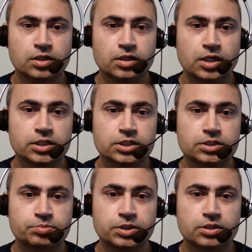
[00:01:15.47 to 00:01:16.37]
As I
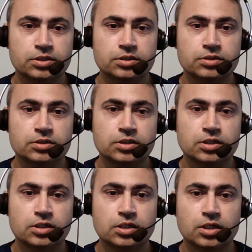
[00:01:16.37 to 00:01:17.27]
speak,
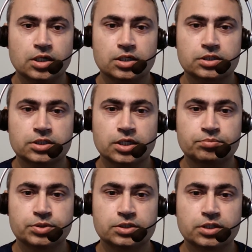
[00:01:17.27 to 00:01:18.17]
our
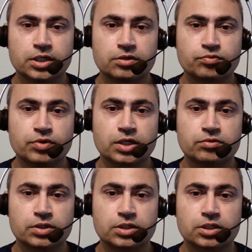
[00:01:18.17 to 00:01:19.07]
CMP is getting
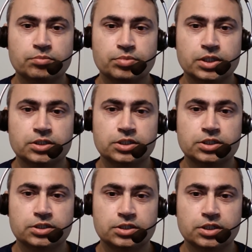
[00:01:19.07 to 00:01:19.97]
500 complaints
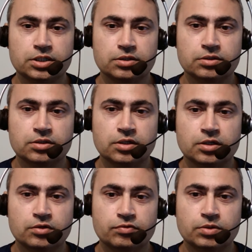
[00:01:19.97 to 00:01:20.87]
each day
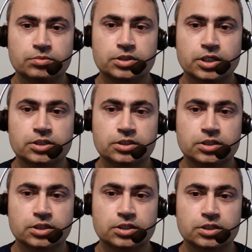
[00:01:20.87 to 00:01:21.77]
from Chinese
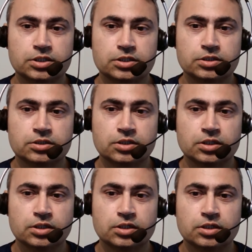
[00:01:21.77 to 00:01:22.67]
Canadians
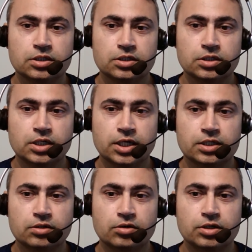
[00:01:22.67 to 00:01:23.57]

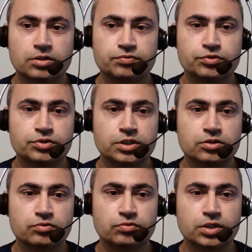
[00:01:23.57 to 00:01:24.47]
that on refusal
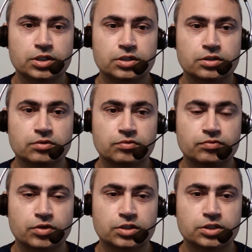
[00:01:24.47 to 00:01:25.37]
to work
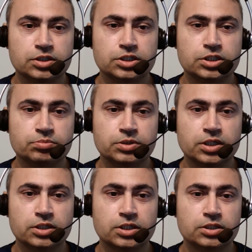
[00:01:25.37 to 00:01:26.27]
for the CCP
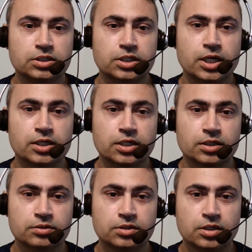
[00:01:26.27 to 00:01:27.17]
agents in
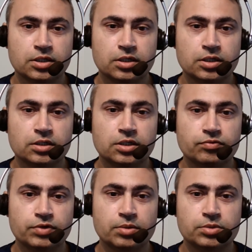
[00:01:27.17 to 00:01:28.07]
Canada, their
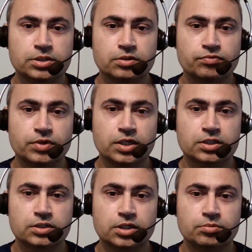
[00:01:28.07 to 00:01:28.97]
families and
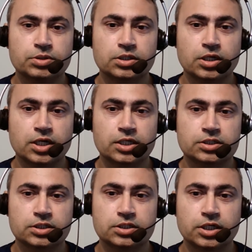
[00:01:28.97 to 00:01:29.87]
friends are being harassed
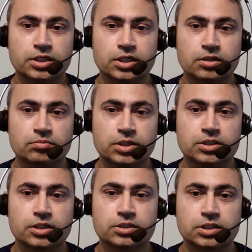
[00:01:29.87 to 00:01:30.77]
in China by
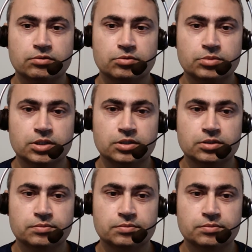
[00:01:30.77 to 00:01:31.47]
Chinese government.